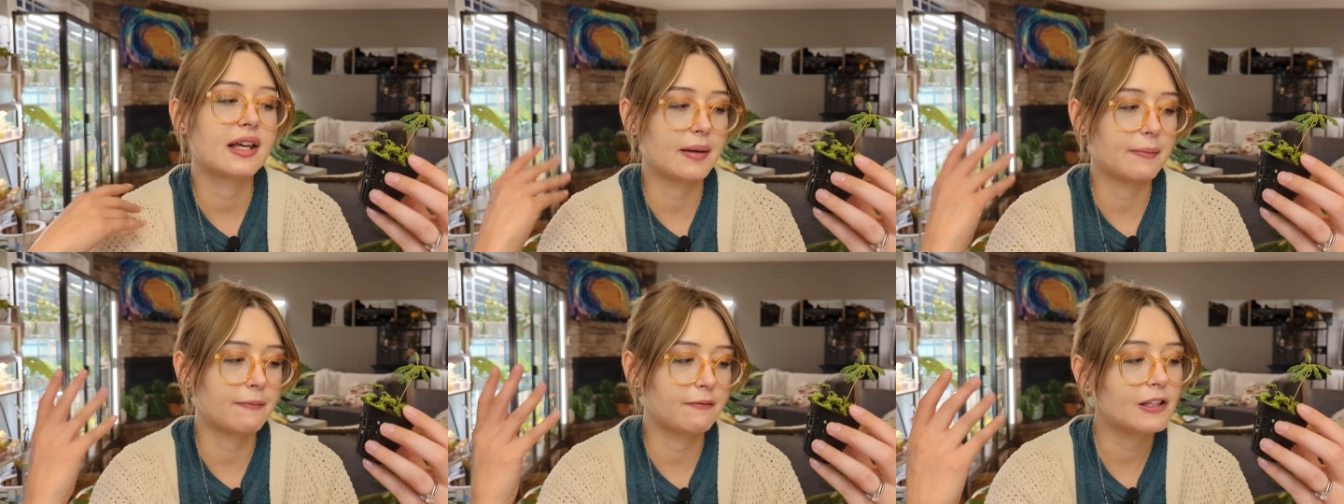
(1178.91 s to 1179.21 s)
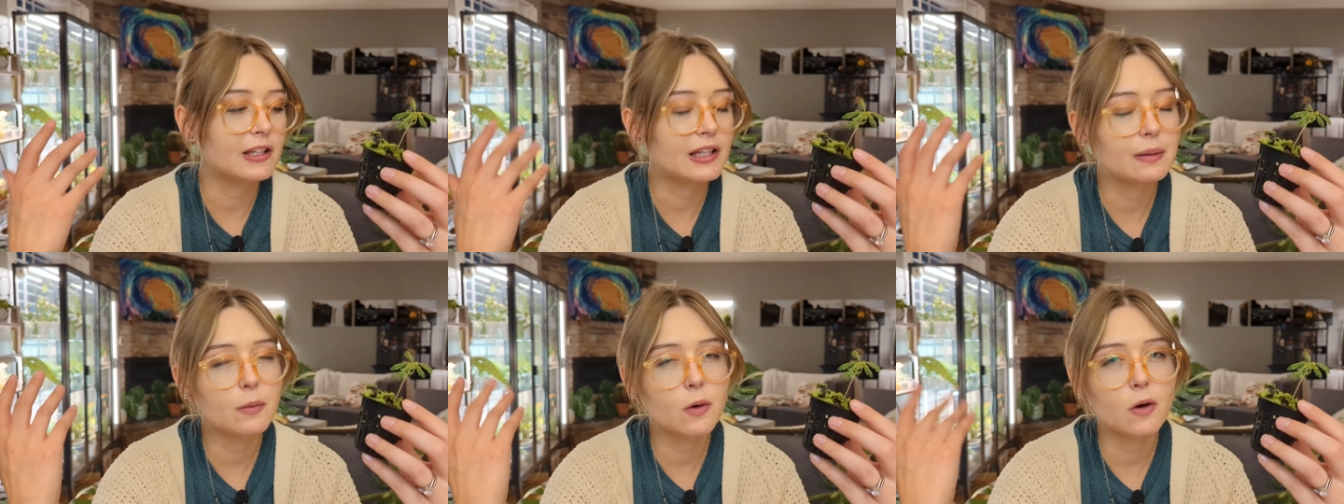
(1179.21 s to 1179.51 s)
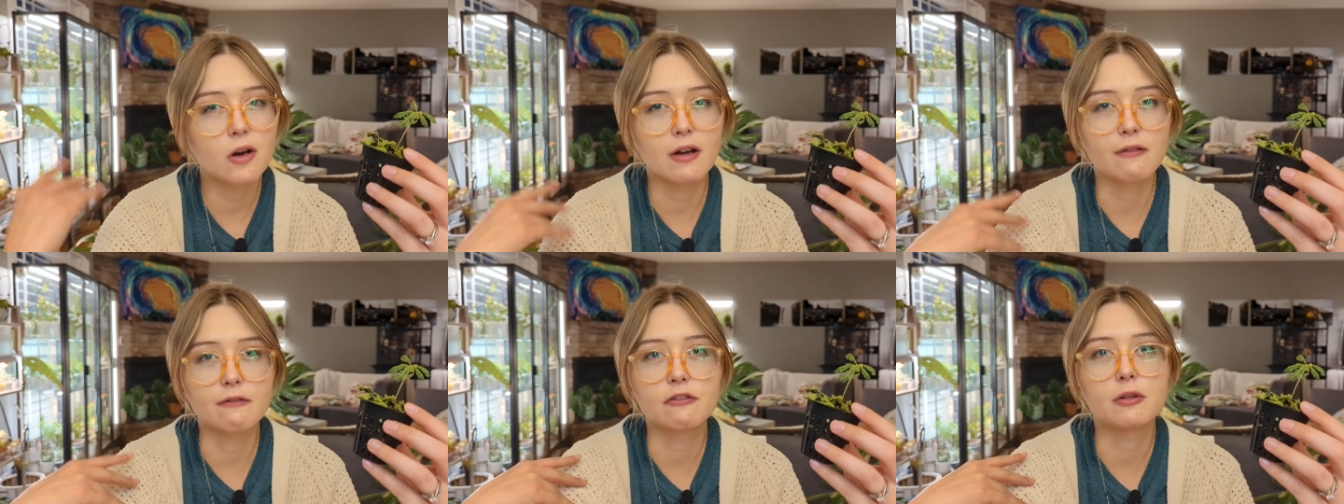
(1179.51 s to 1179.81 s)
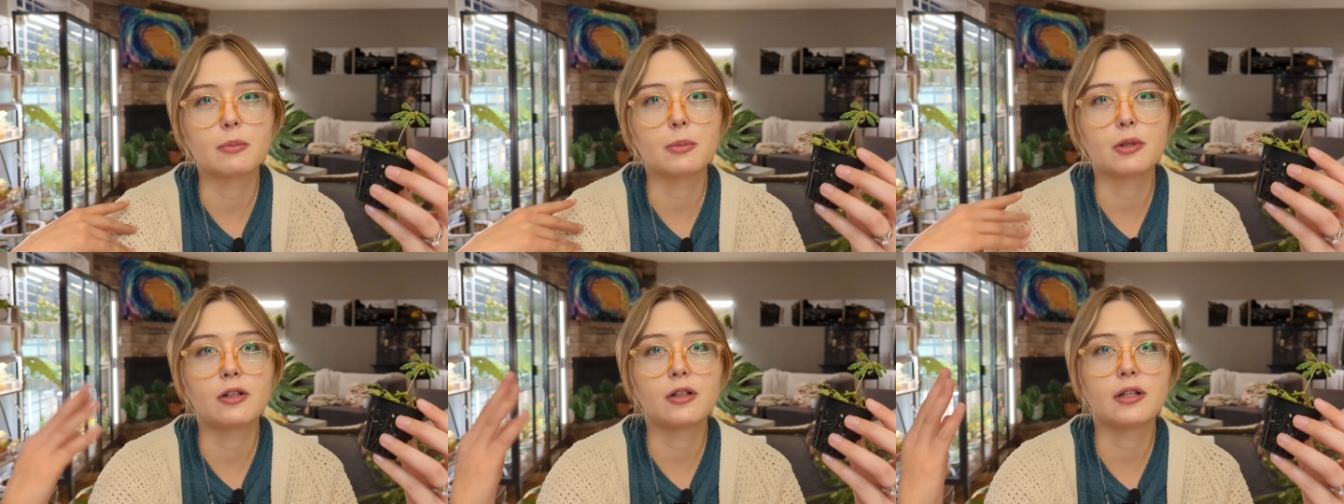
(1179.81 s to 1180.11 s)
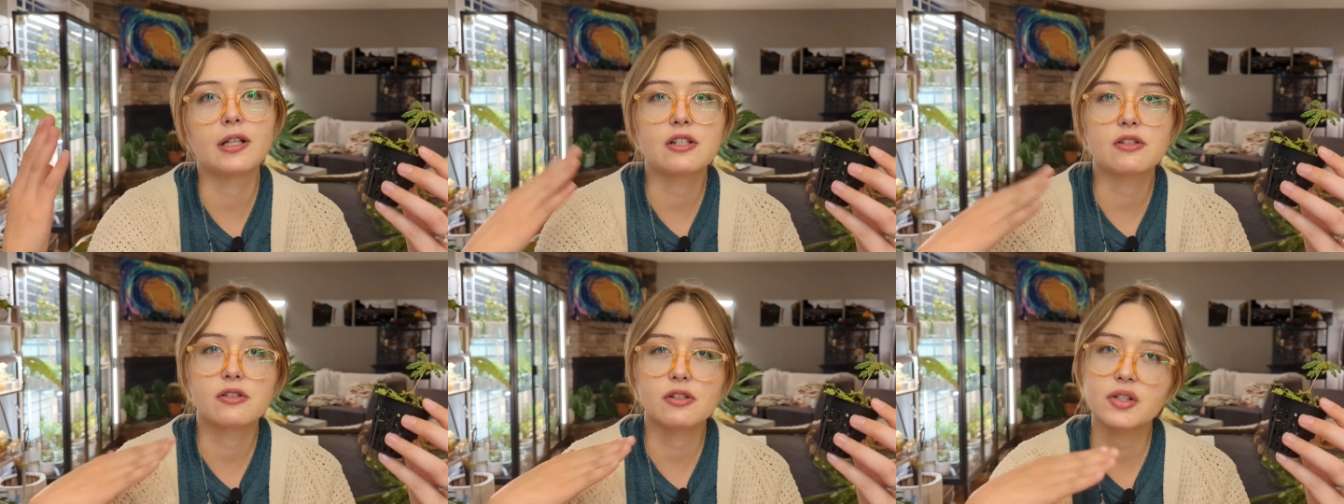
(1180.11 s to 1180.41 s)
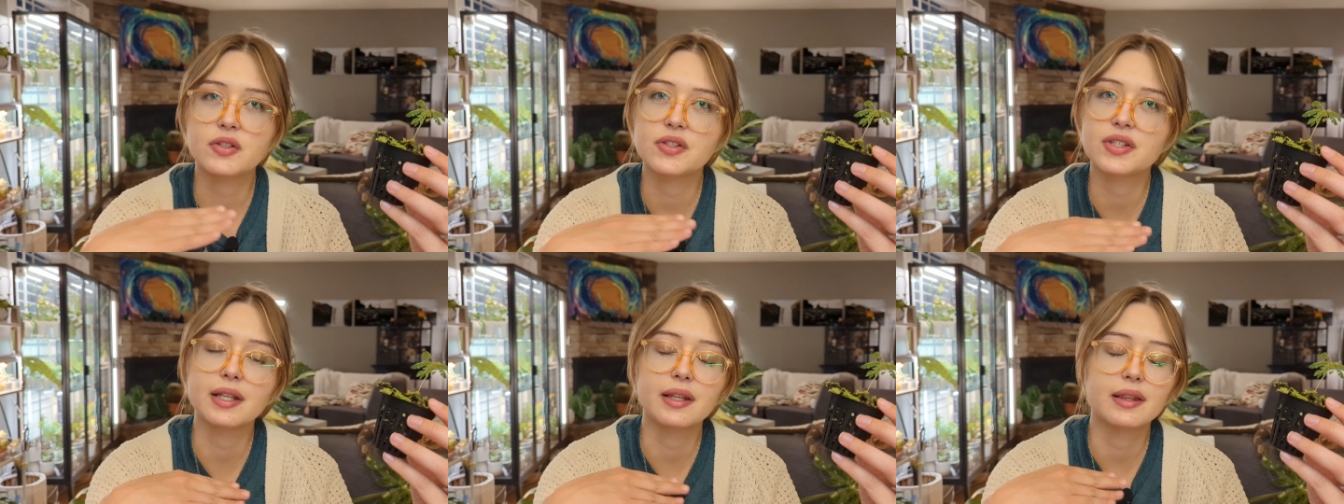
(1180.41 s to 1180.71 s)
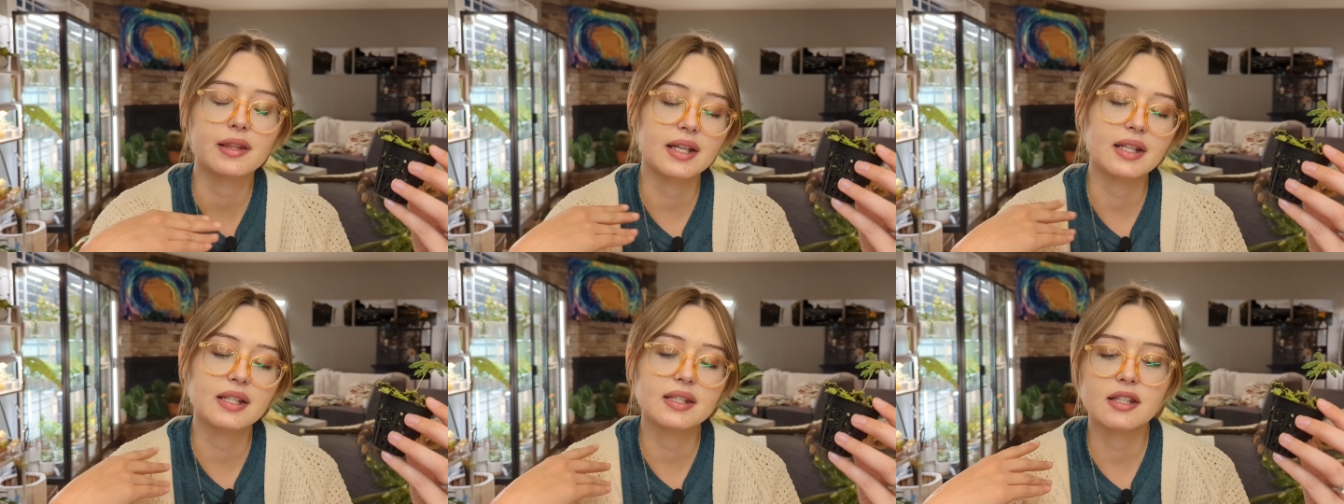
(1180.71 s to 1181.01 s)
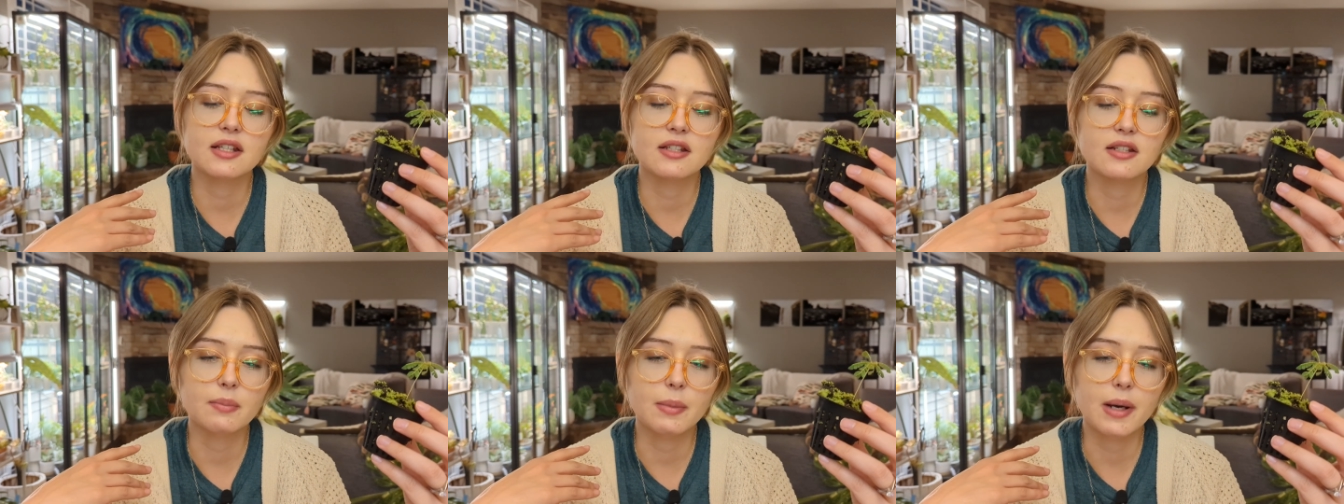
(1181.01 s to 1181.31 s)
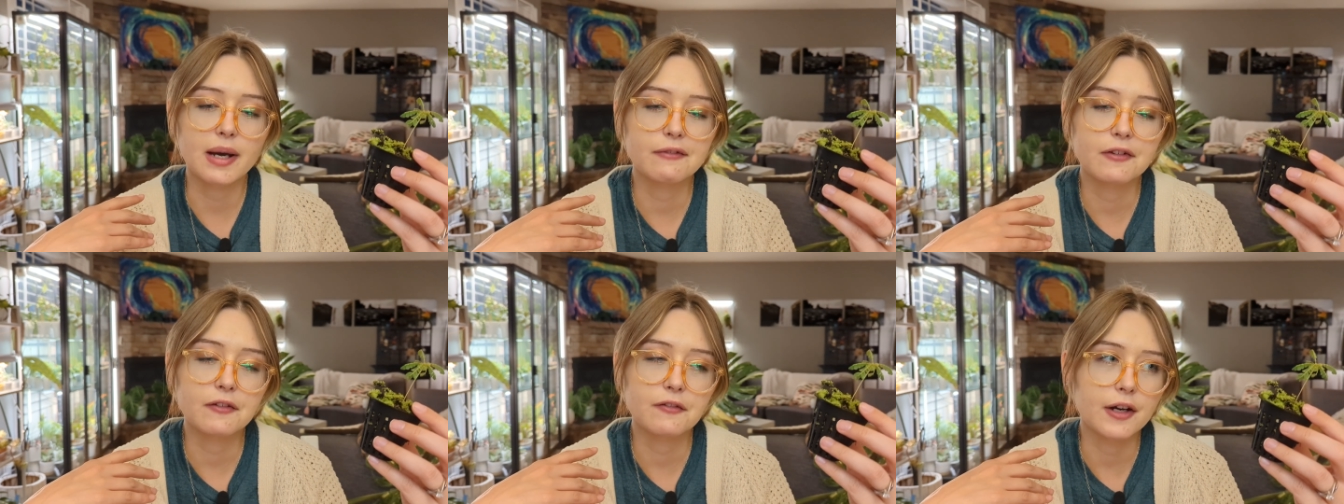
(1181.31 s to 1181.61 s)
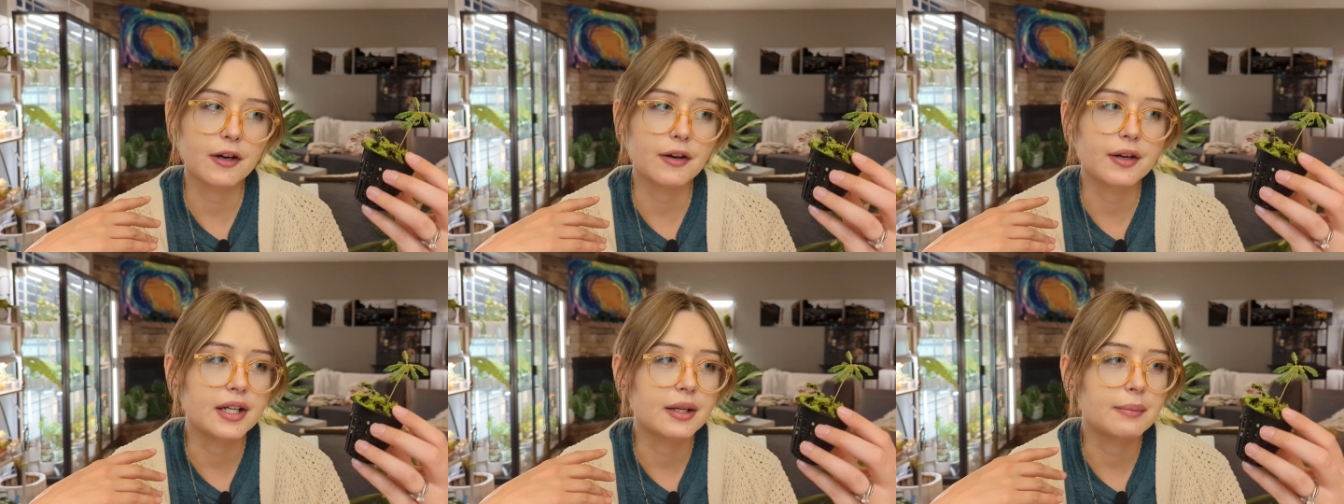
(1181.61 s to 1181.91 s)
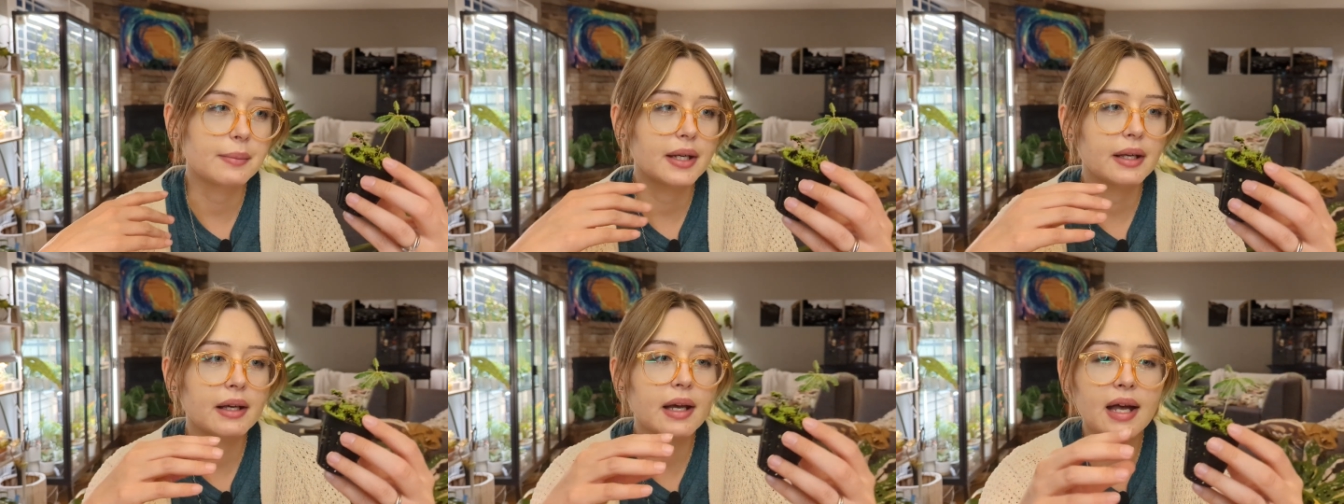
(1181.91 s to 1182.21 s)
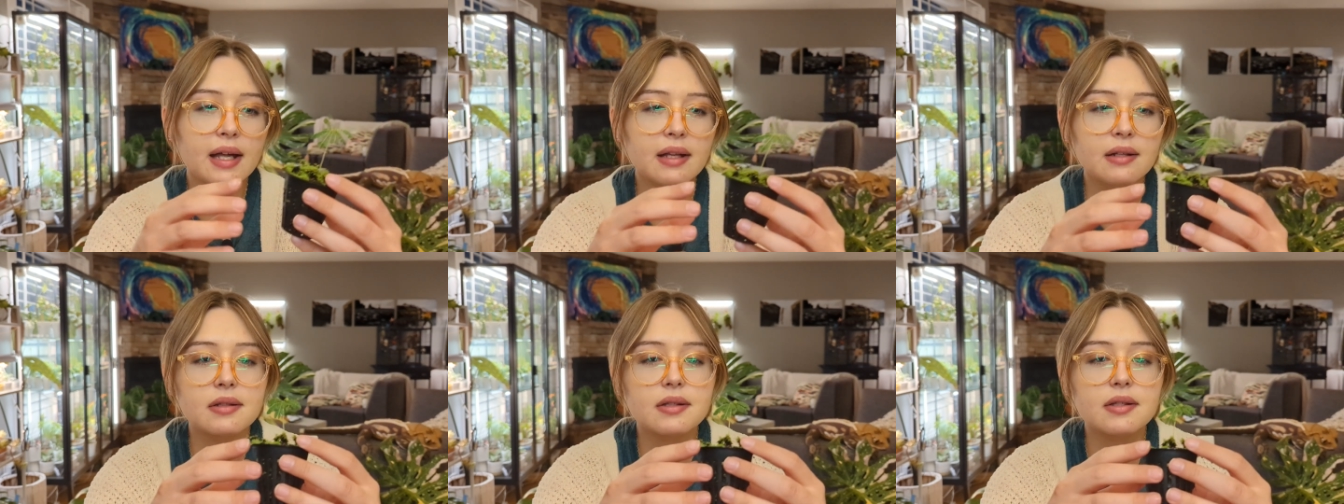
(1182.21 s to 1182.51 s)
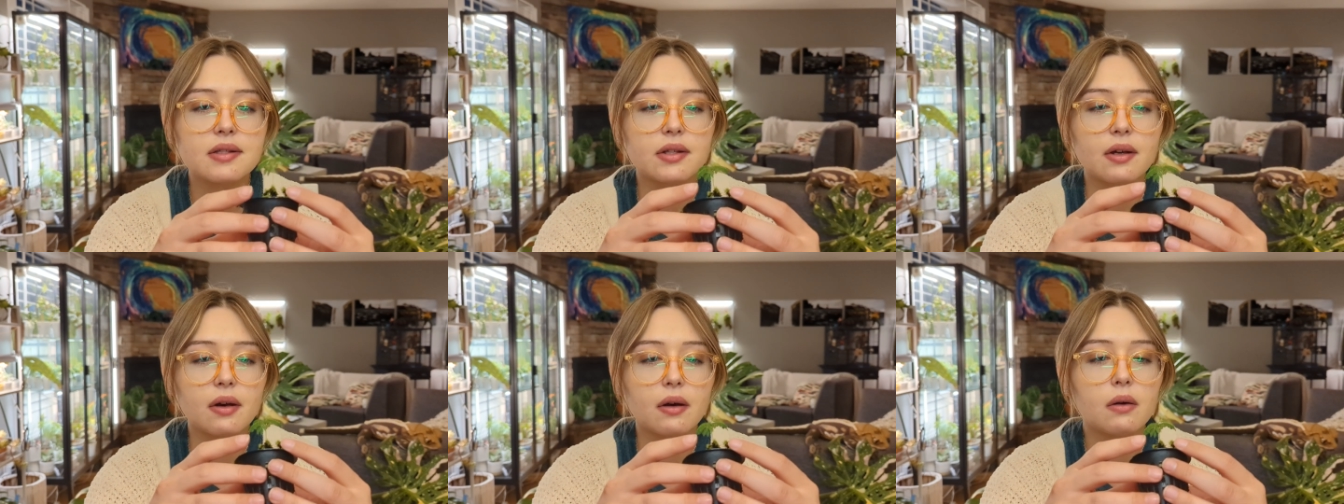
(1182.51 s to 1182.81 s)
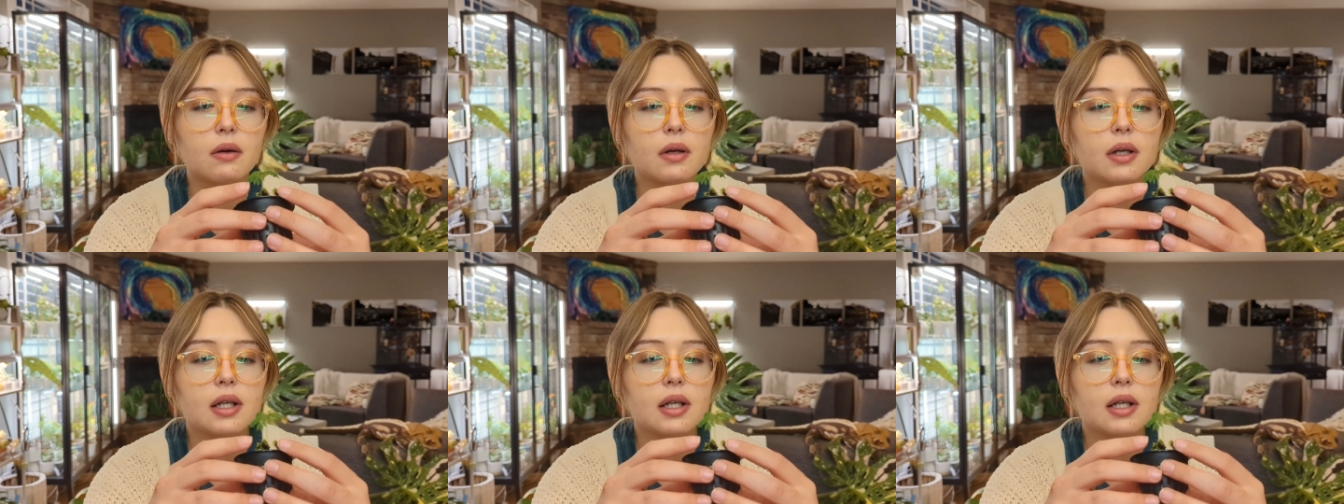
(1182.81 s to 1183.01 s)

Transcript: and I'm feeling more comfortable introducing things into my vivarium again. So